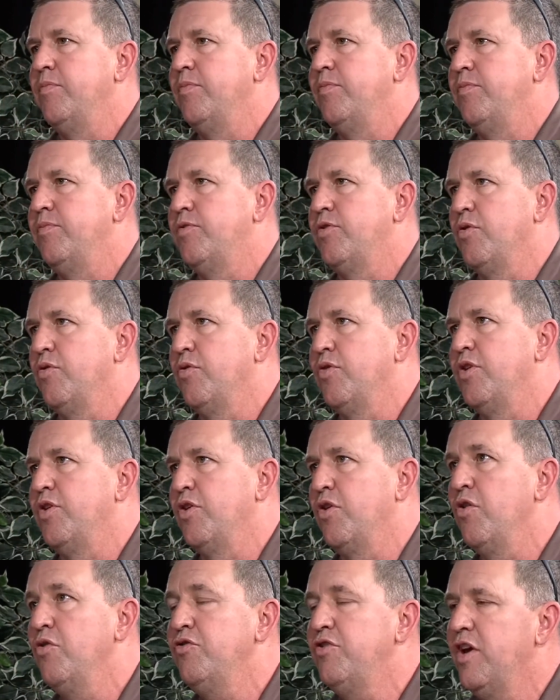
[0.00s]
So the
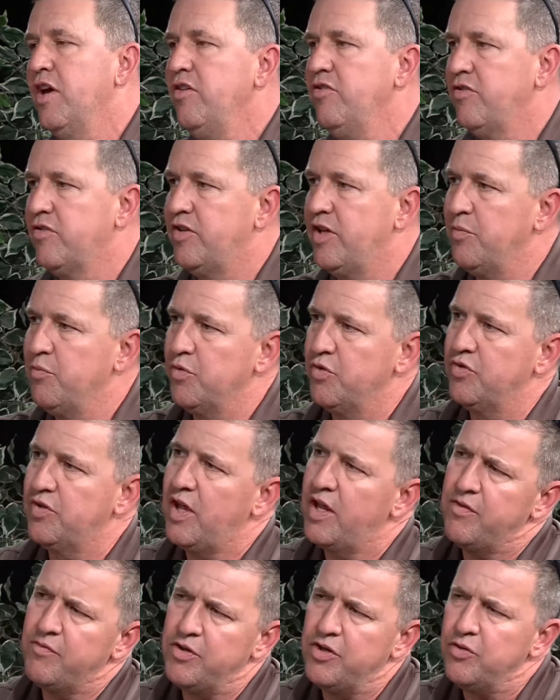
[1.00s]
negotiations team was
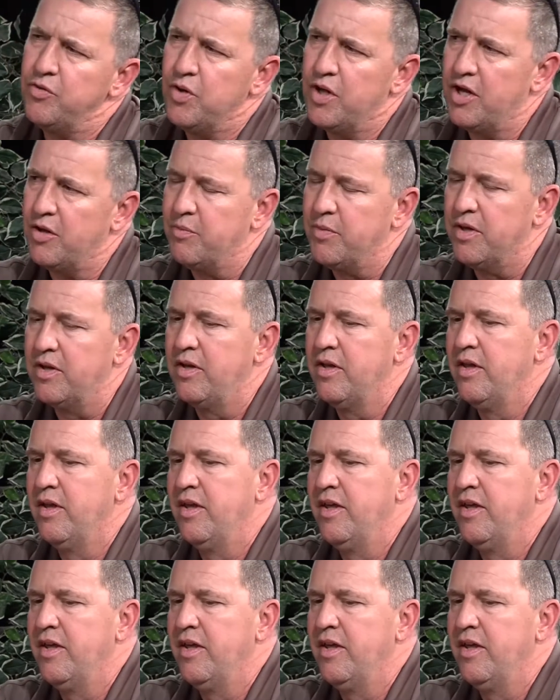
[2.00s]
kind of a new element,